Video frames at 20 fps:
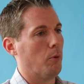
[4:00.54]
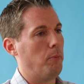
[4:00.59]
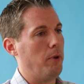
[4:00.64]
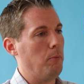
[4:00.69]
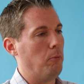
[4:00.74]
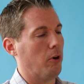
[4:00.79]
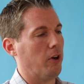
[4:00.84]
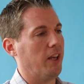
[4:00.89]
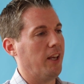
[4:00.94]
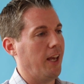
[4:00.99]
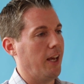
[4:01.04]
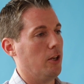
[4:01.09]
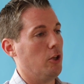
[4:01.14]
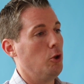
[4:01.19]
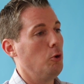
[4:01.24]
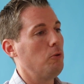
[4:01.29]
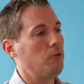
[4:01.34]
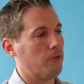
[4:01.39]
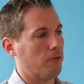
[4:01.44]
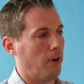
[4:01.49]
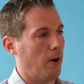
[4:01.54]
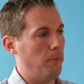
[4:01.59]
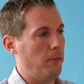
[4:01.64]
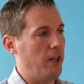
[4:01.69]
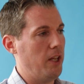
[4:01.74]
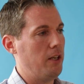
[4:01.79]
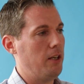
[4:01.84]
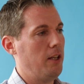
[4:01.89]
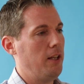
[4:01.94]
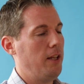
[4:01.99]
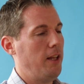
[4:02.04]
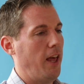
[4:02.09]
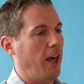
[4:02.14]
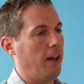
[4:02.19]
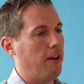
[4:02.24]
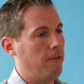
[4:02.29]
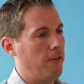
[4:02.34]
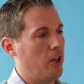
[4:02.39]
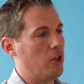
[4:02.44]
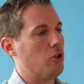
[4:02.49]
where people can get use from it,
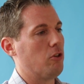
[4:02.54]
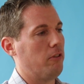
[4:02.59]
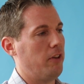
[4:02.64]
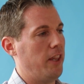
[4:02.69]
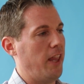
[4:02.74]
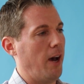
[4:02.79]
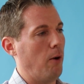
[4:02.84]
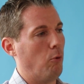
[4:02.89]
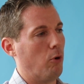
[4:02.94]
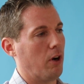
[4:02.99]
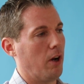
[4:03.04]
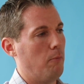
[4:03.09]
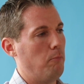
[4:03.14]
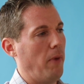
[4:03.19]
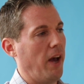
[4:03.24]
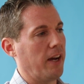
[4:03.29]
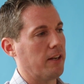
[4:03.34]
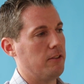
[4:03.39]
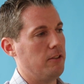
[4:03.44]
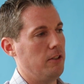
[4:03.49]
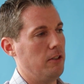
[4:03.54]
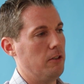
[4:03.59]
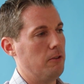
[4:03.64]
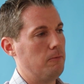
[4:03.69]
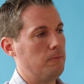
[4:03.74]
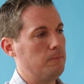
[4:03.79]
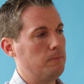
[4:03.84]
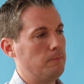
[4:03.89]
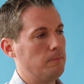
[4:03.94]
and eventually that will come back to you,